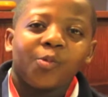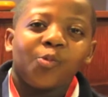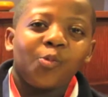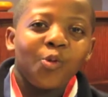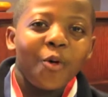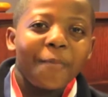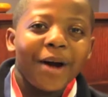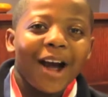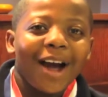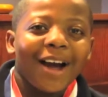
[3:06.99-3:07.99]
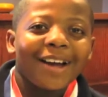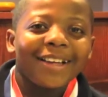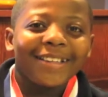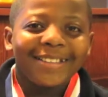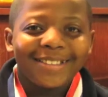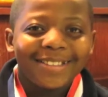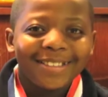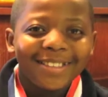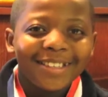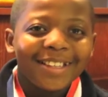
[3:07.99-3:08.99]
Whoopah.
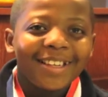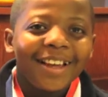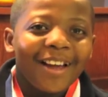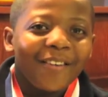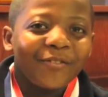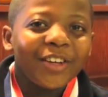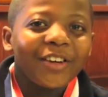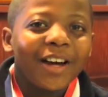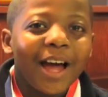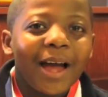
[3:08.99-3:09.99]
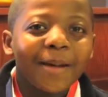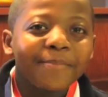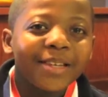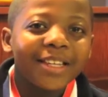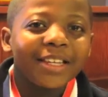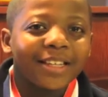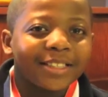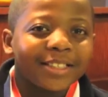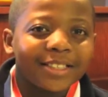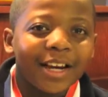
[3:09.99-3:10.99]
I feel happy,
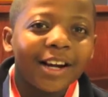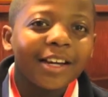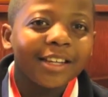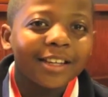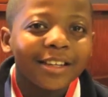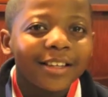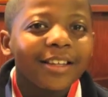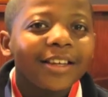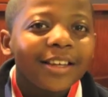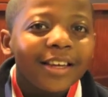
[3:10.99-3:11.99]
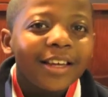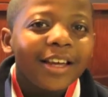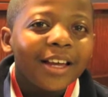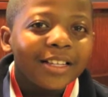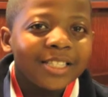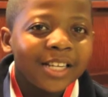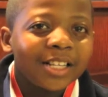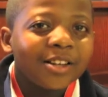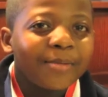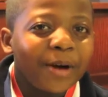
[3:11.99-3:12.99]
excited.
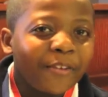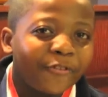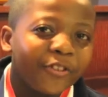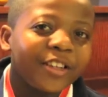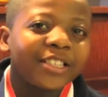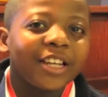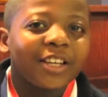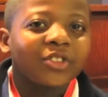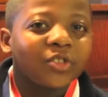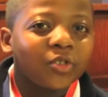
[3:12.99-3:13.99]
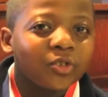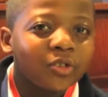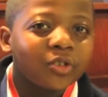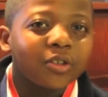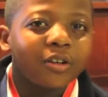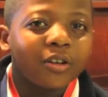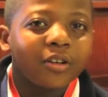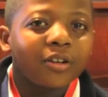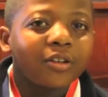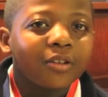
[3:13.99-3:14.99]
Tell all my friends at
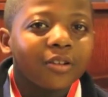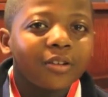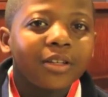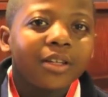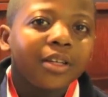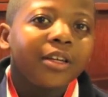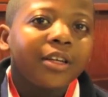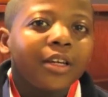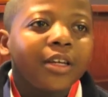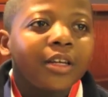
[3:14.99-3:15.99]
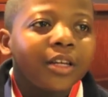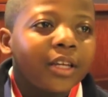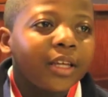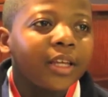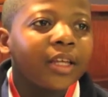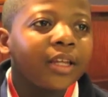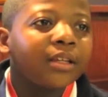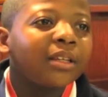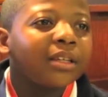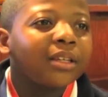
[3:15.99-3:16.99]
school. And